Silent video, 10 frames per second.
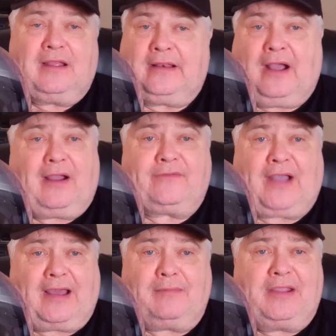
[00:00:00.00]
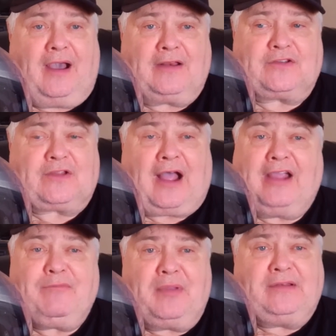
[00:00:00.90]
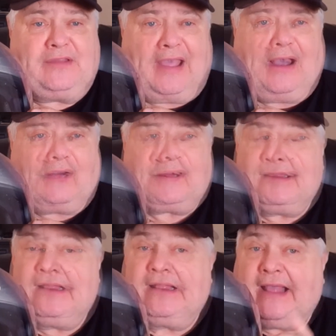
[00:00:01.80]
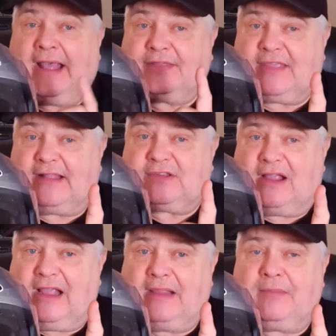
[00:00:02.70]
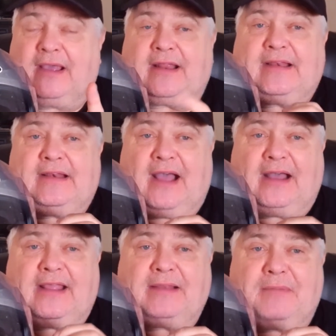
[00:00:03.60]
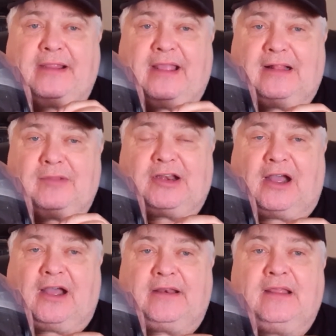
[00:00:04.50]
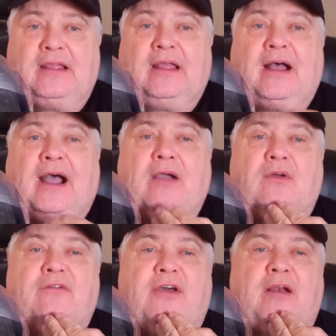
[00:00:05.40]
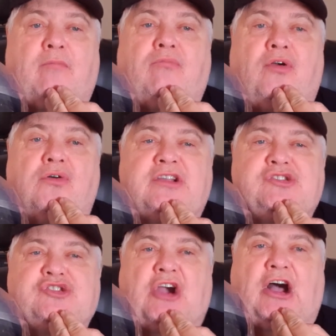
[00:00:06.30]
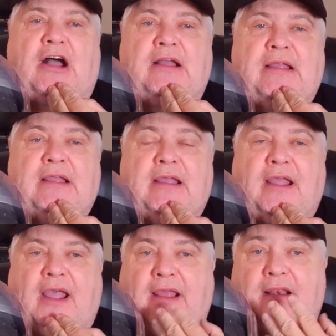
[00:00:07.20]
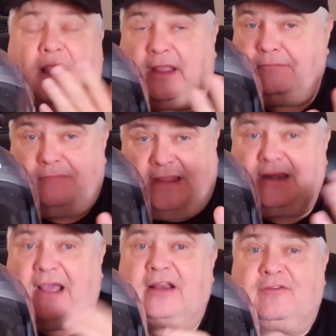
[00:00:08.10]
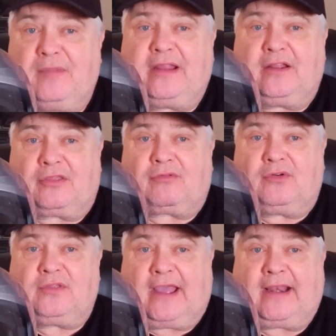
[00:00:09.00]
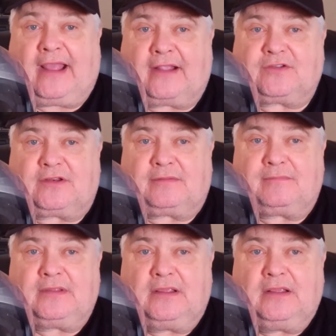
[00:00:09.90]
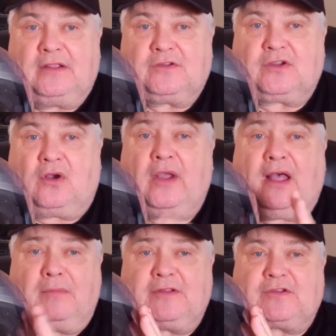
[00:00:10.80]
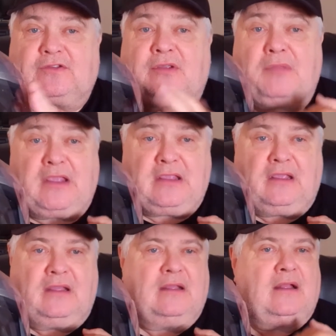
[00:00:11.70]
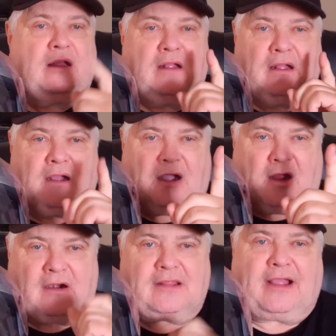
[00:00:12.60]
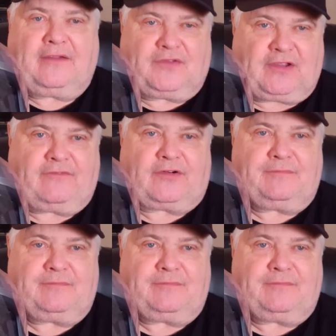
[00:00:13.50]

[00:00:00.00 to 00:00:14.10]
Now, I've got to be honest, I've been down. At that time, had I not had my helmet on, I would have had a broken jaw, and I may not have made it through that accident. So helmets, to me, are a lifesaver.